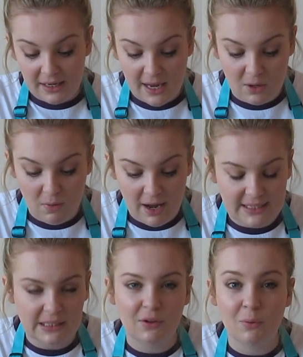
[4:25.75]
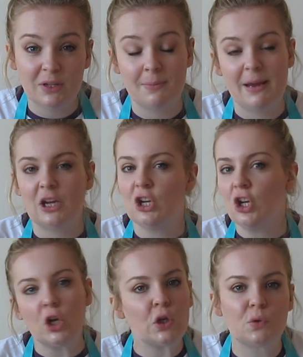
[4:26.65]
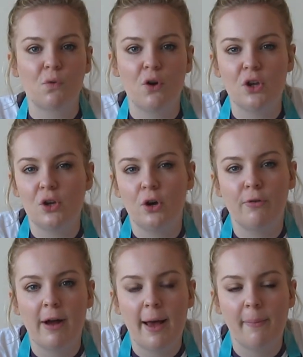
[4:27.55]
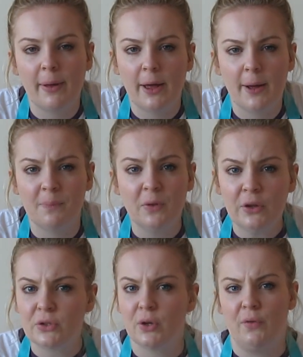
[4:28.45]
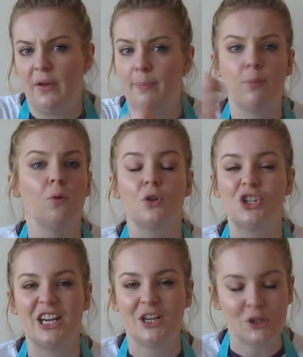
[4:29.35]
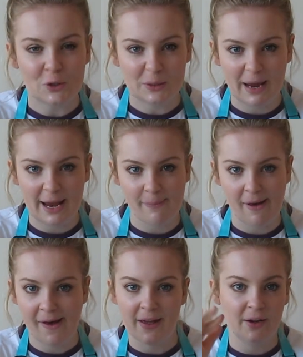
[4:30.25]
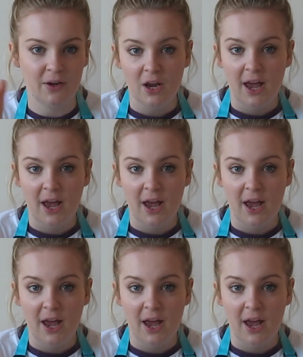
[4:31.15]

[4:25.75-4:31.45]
Likewise, if you wanted to make a huge frog, you could grab um, sort of a broadsheet newspaper and,